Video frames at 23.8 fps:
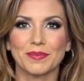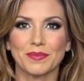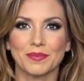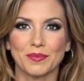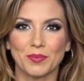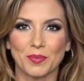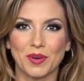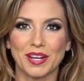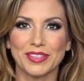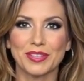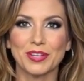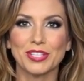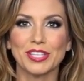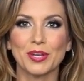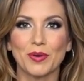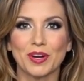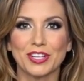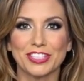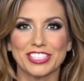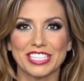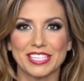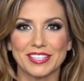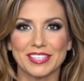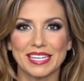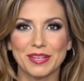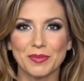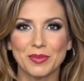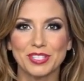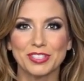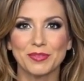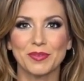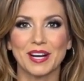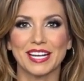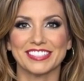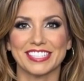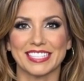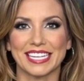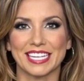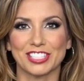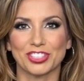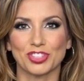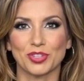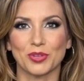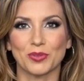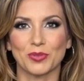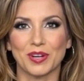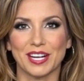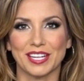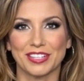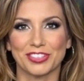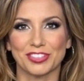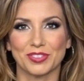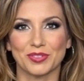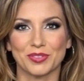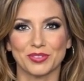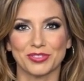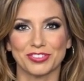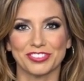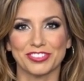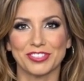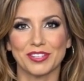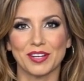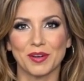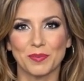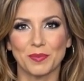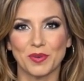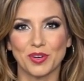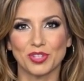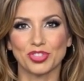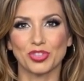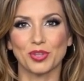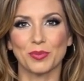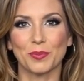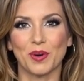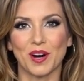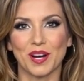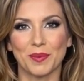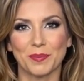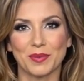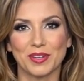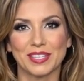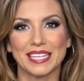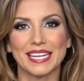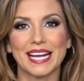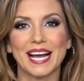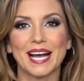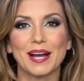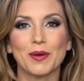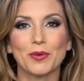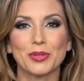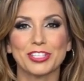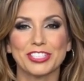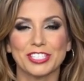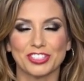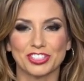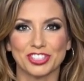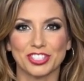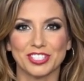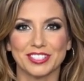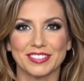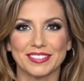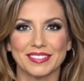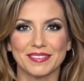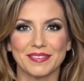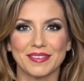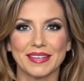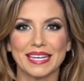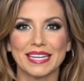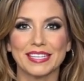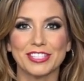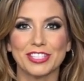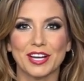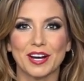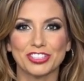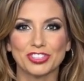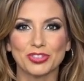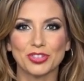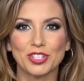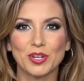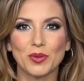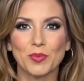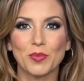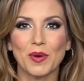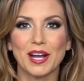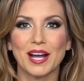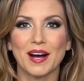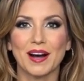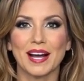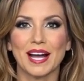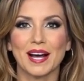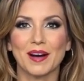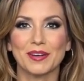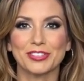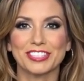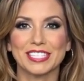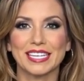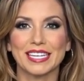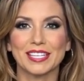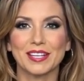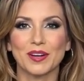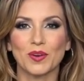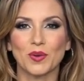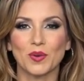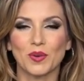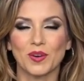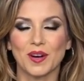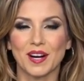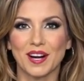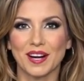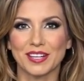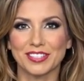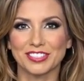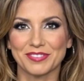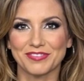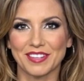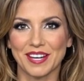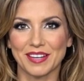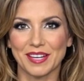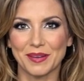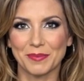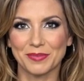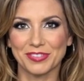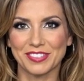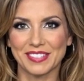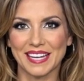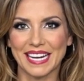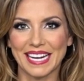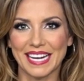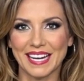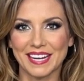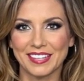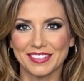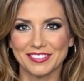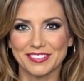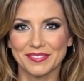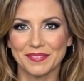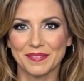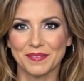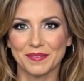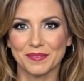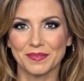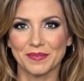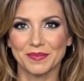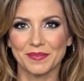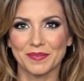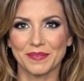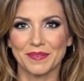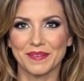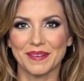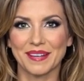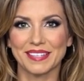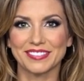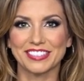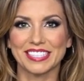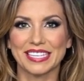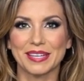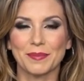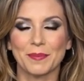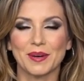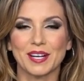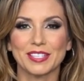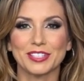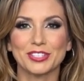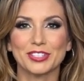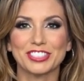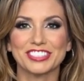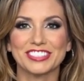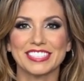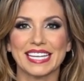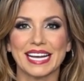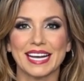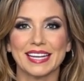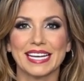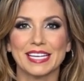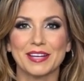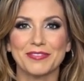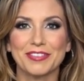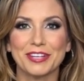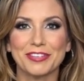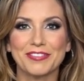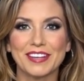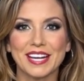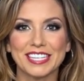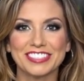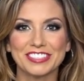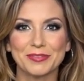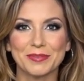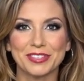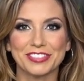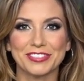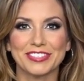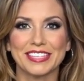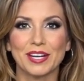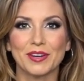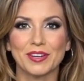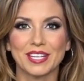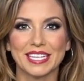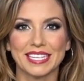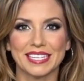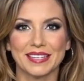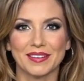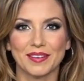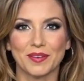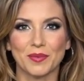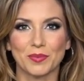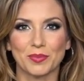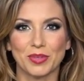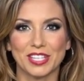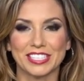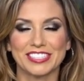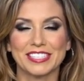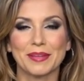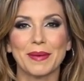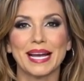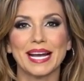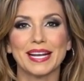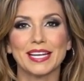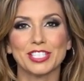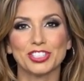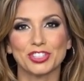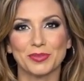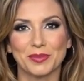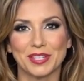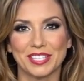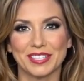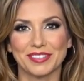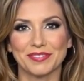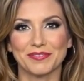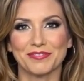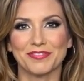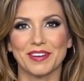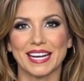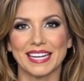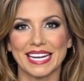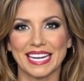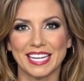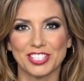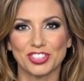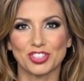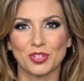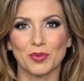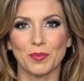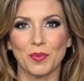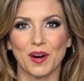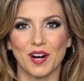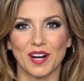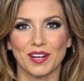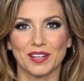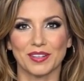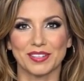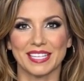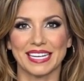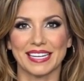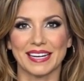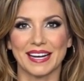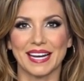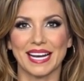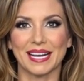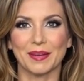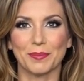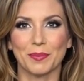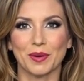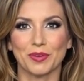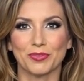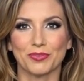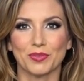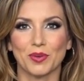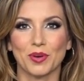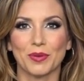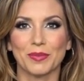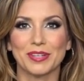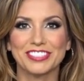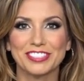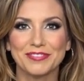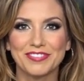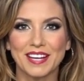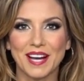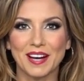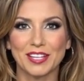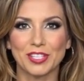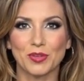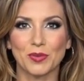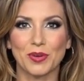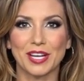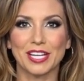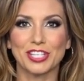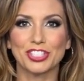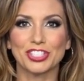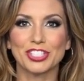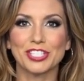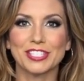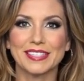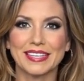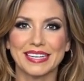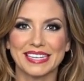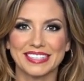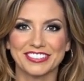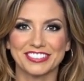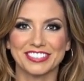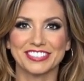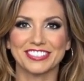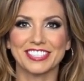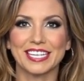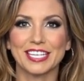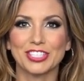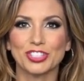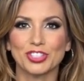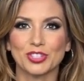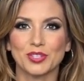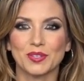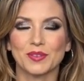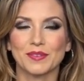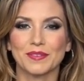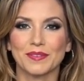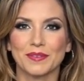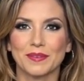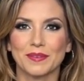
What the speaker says: Whether you are dealing with residential rentals, commercial property acquisition, industrial warehousing, or undeveloped land, a deep understanding of investment theory, risk management, financial modeling, and performance evaluation is essential.